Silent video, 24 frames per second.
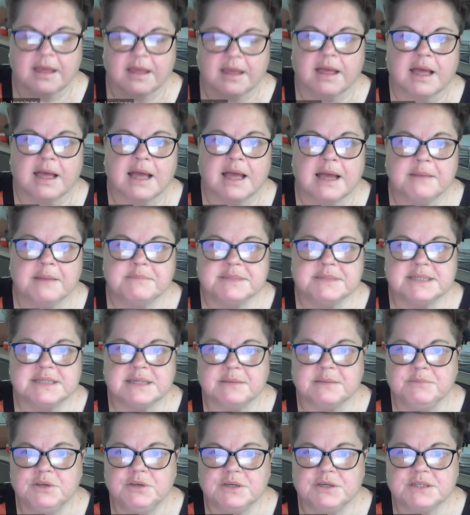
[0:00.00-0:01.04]

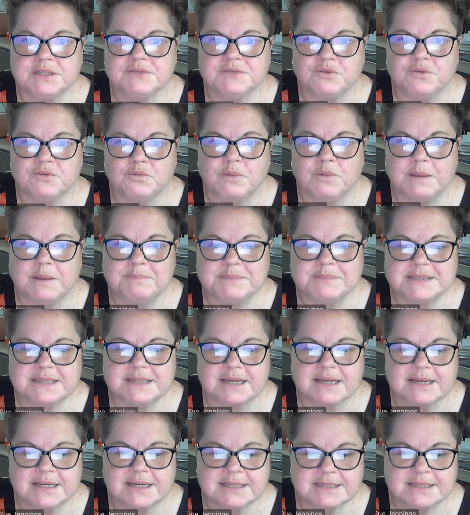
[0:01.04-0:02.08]
Some useful
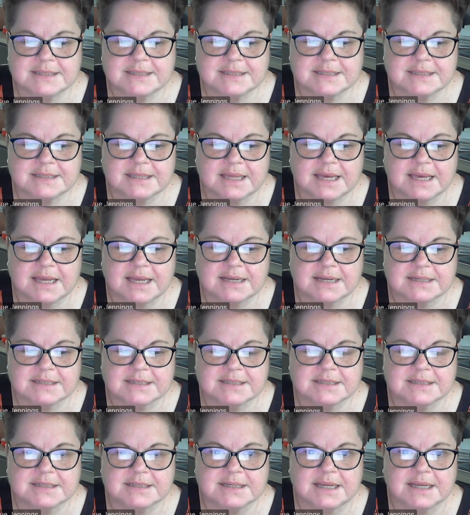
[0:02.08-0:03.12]
websites that
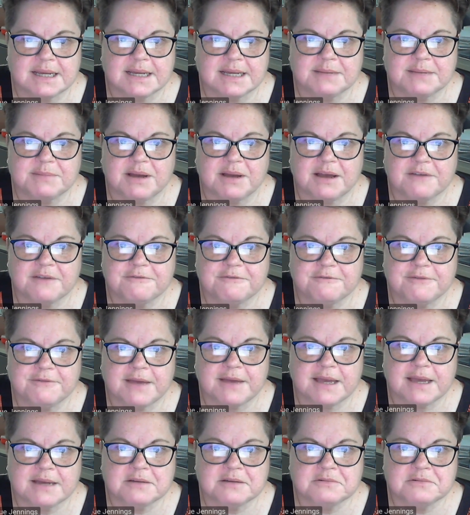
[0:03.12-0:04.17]
I
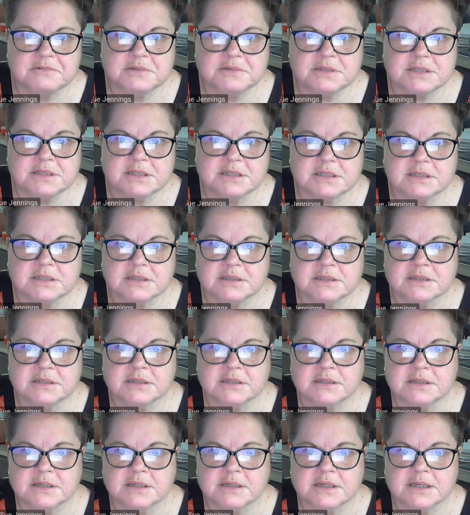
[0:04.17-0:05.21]
found,
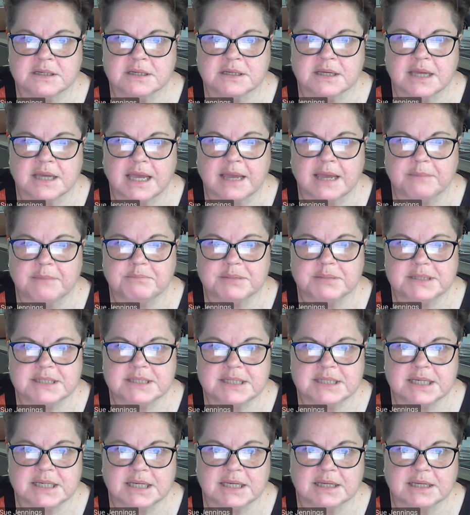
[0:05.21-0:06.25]
and
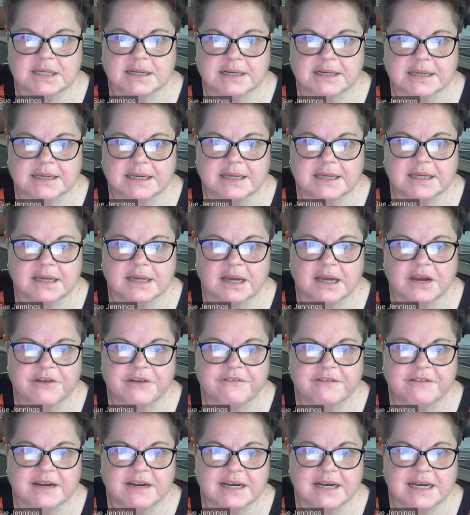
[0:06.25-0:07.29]
particularly I
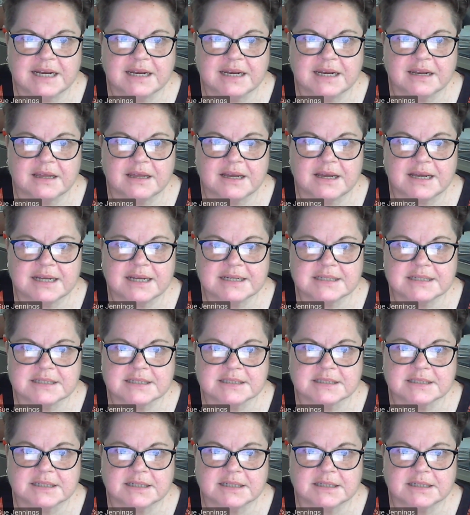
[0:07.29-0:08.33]
really
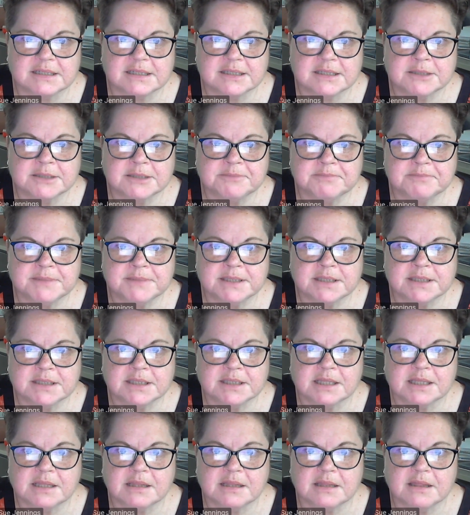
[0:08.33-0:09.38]
liked
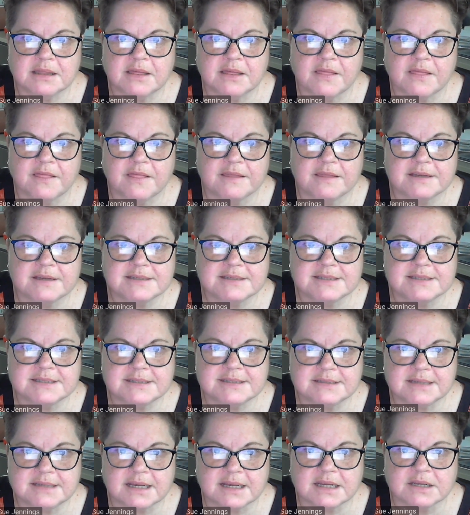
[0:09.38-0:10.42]
the
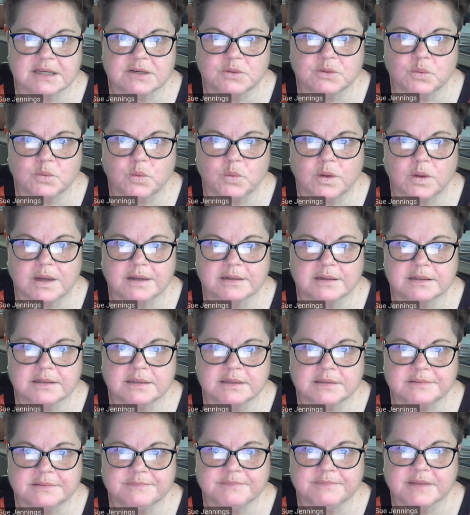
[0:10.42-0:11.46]
second
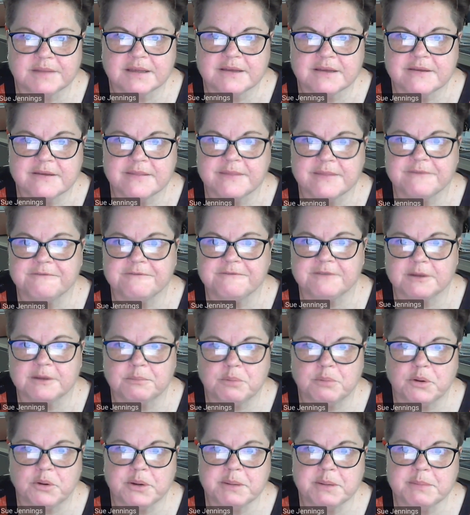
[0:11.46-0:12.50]
one, the
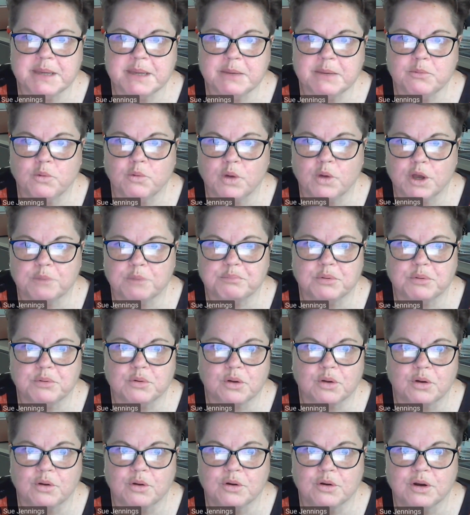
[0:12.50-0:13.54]
Phlebotomy
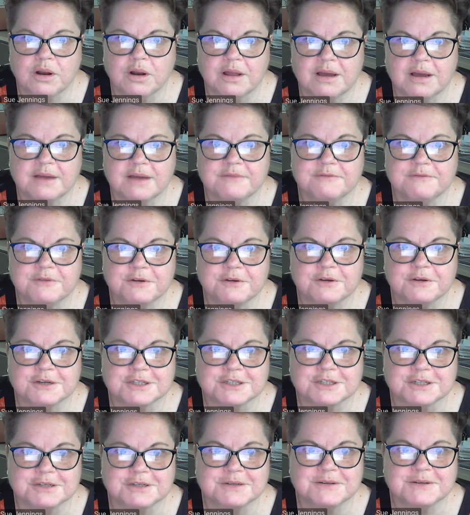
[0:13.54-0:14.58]
Workbook online
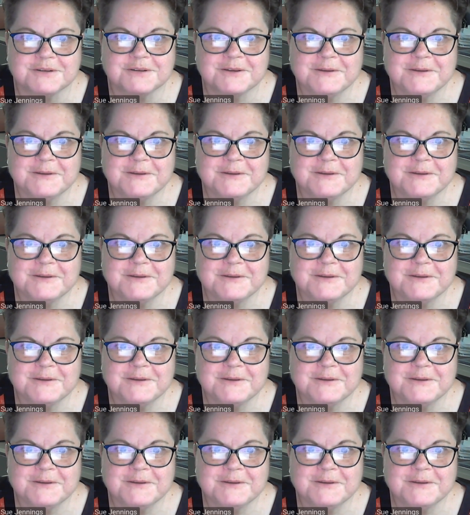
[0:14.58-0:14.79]
version.